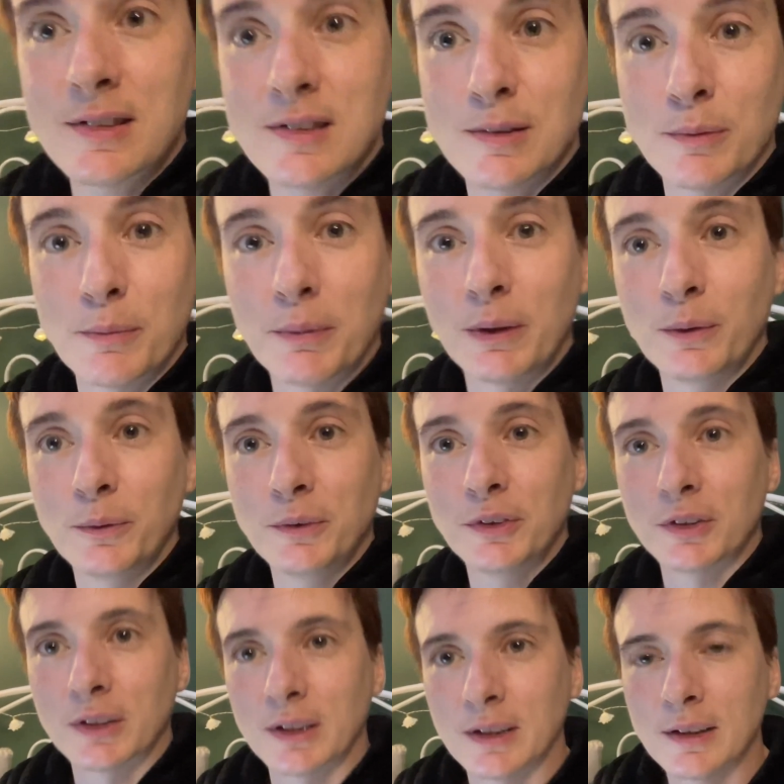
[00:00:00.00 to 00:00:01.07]
some of my
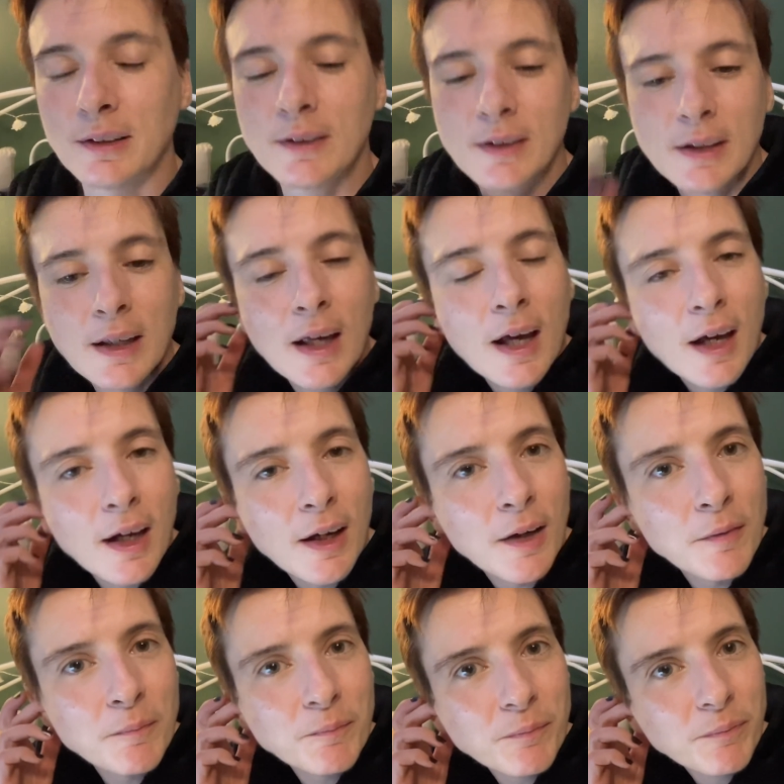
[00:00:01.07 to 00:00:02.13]
laundry then.
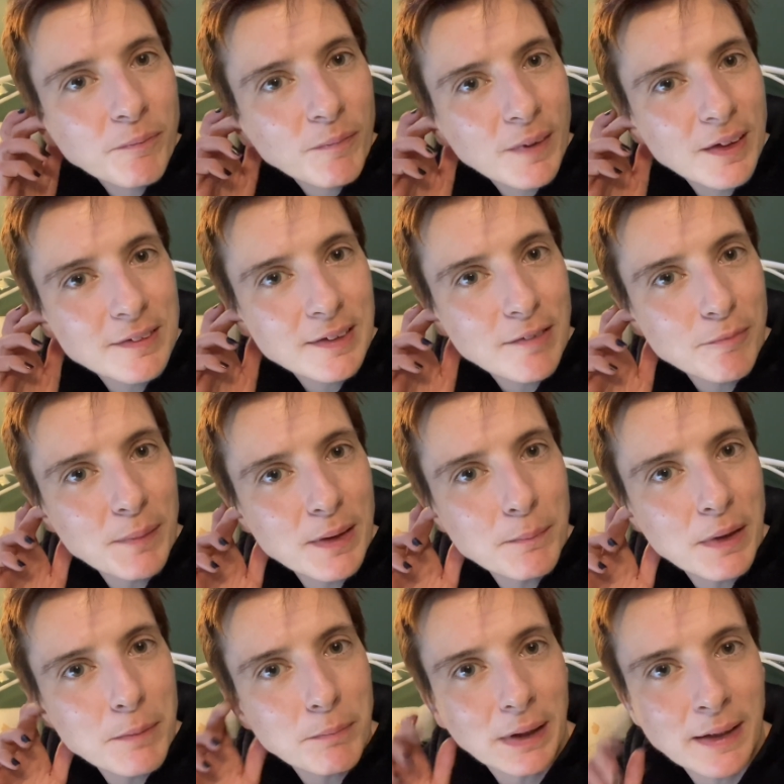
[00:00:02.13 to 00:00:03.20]
Yes, I have many,
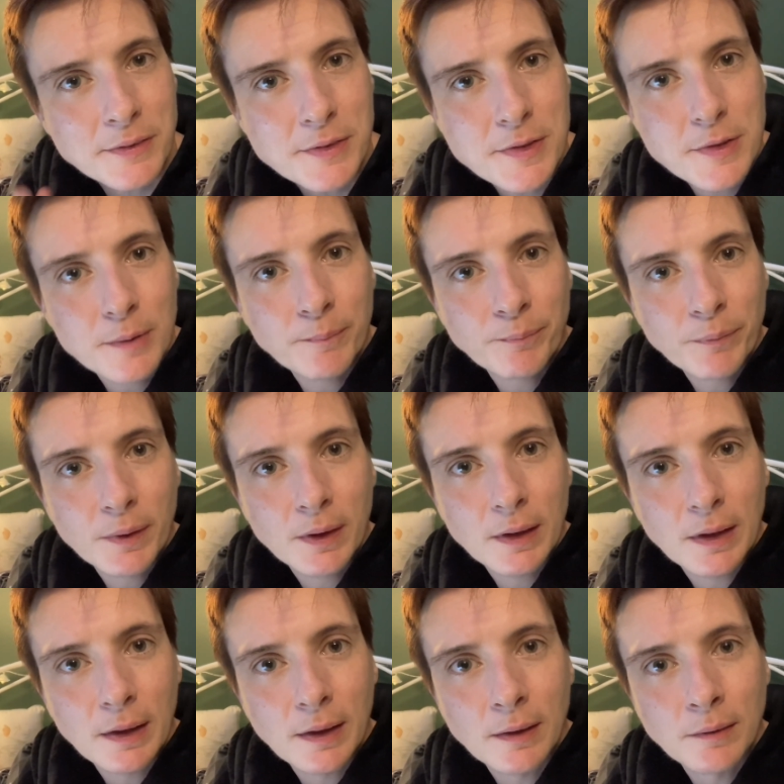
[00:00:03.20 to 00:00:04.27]
many plants.
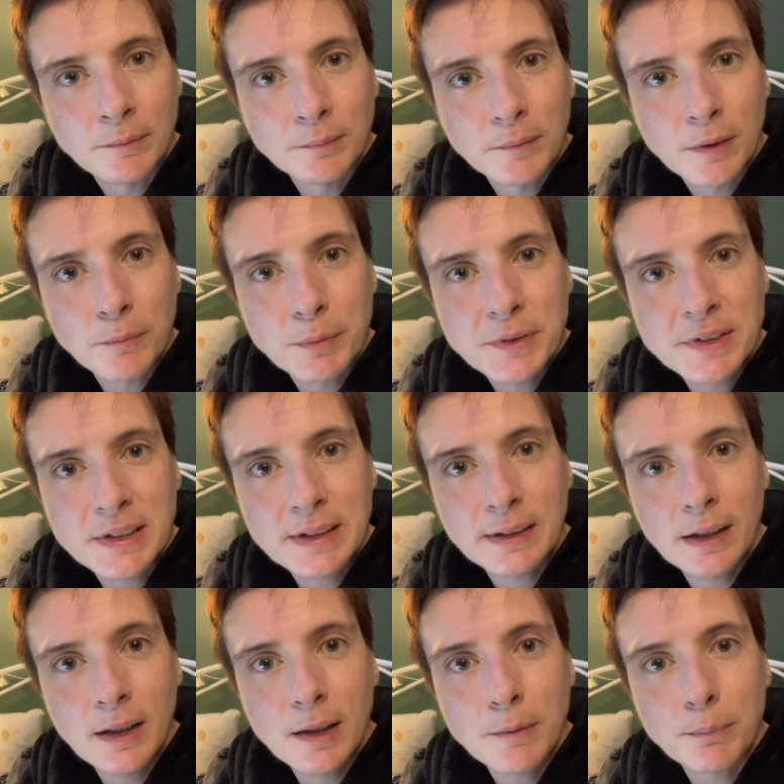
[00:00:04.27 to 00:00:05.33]
I'm
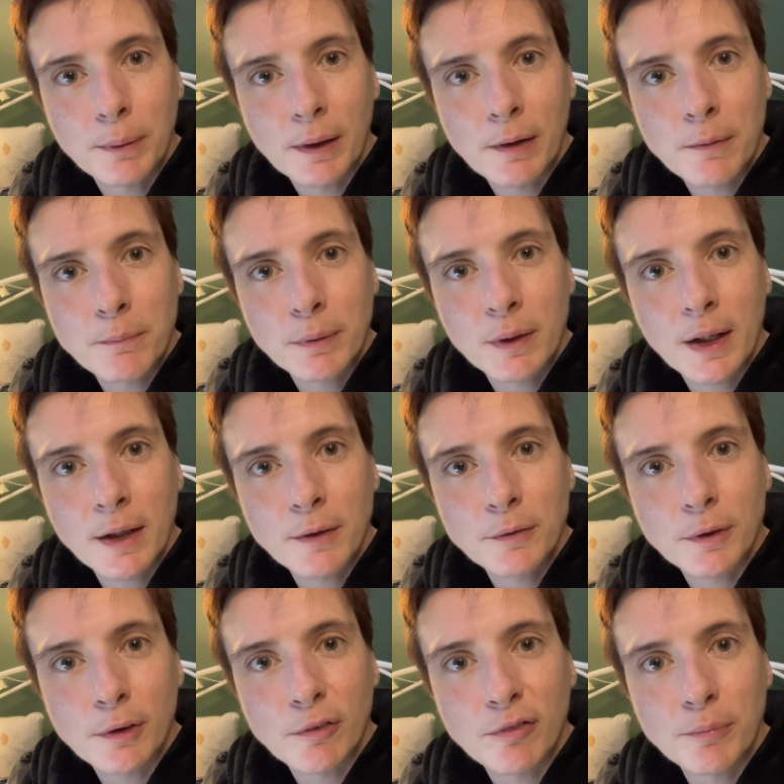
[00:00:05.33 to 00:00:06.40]
particularly proud
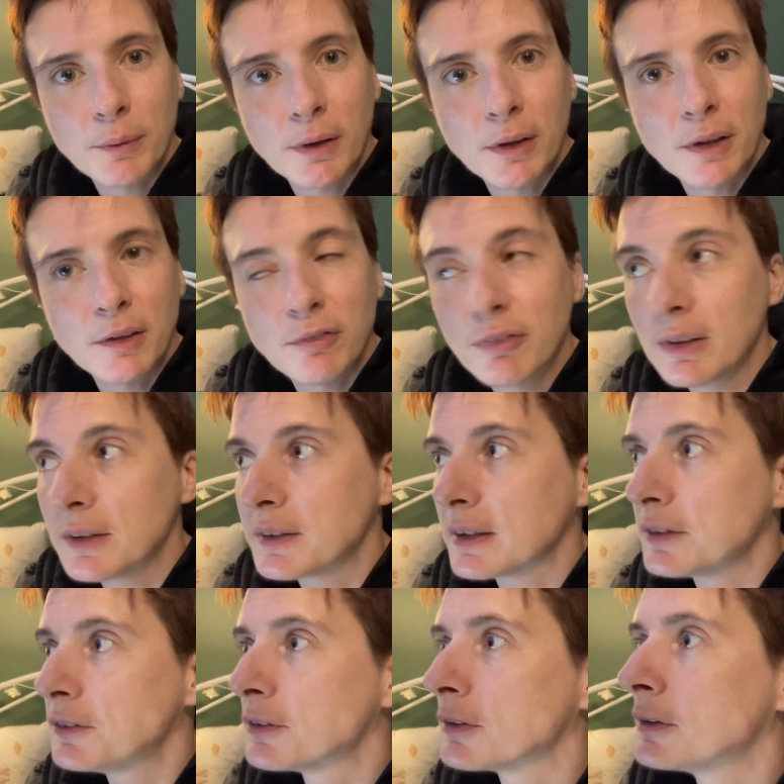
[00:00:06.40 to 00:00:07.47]
of my
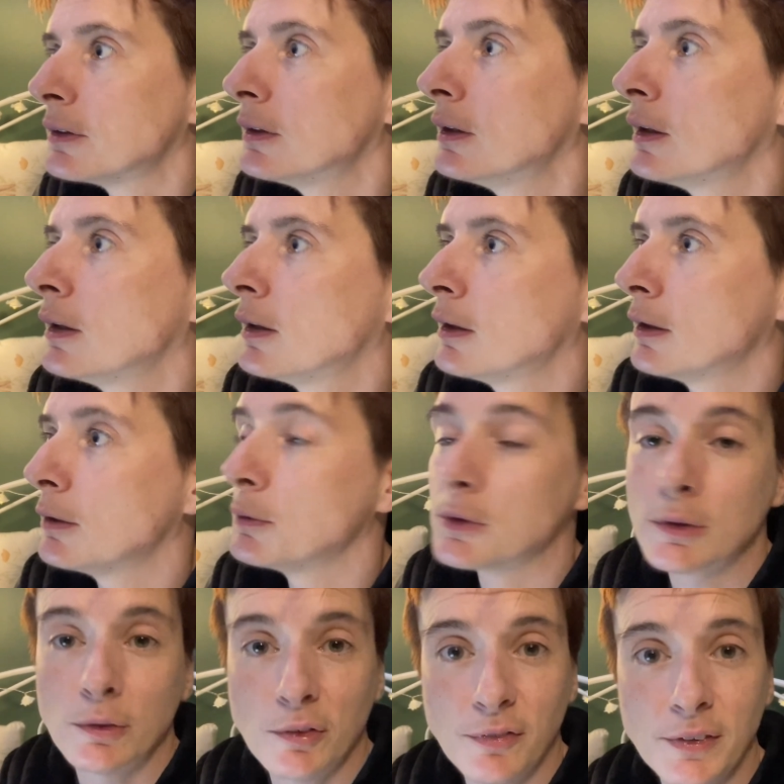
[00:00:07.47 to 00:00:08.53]
philodendron, who's
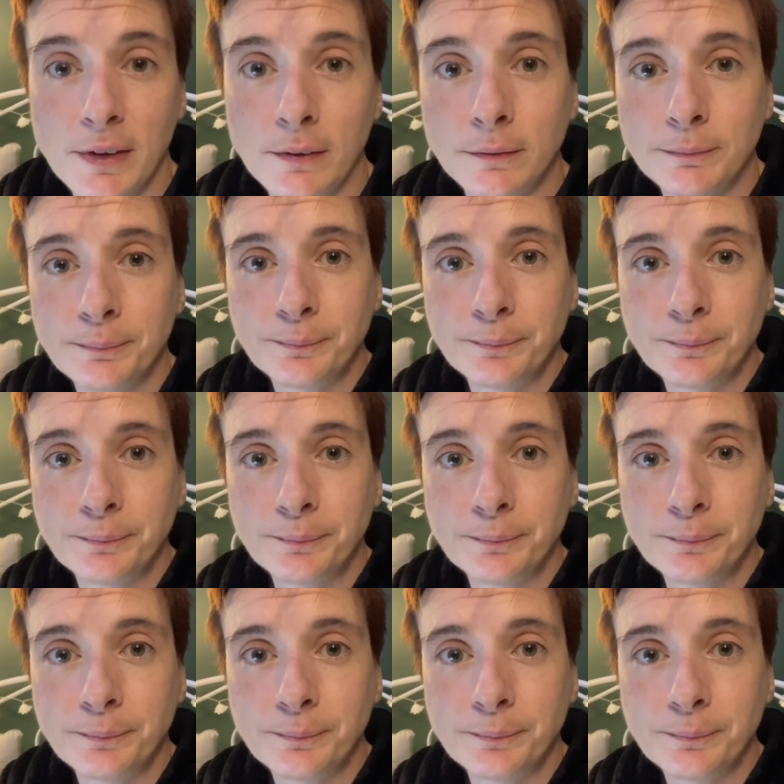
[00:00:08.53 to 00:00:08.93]
called Phil.